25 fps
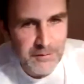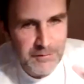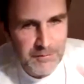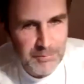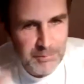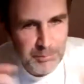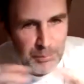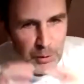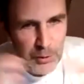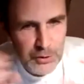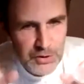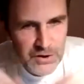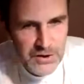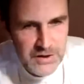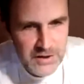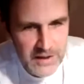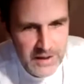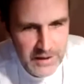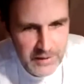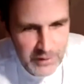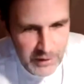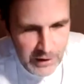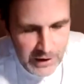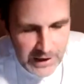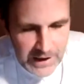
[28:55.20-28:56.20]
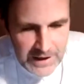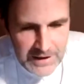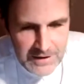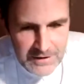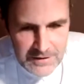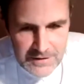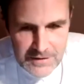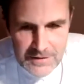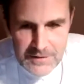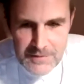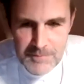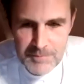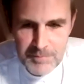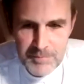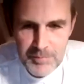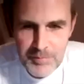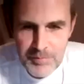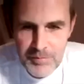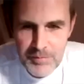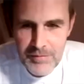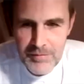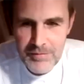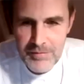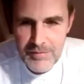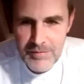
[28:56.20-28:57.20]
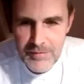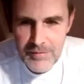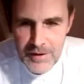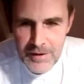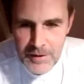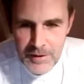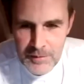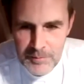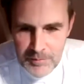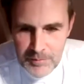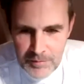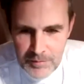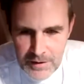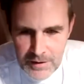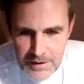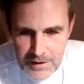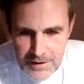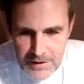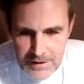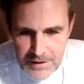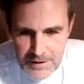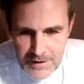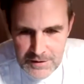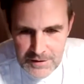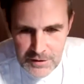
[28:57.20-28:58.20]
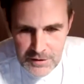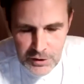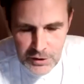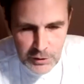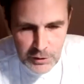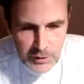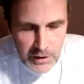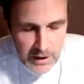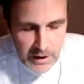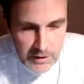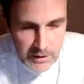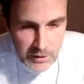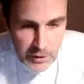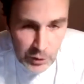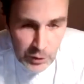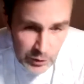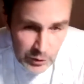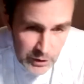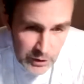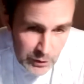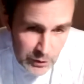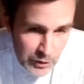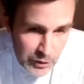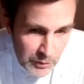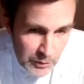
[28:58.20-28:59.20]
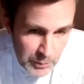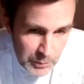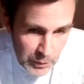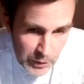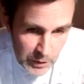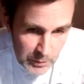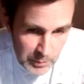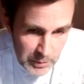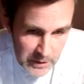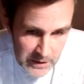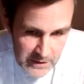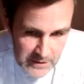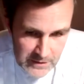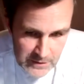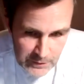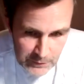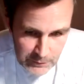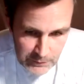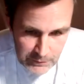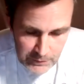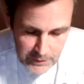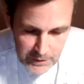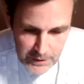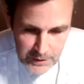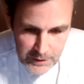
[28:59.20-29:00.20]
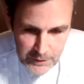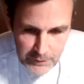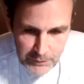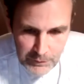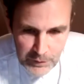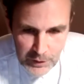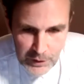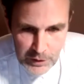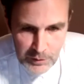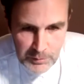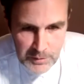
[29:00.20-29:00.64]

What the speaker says: bodged together lens to do that. Or you could put a piece of film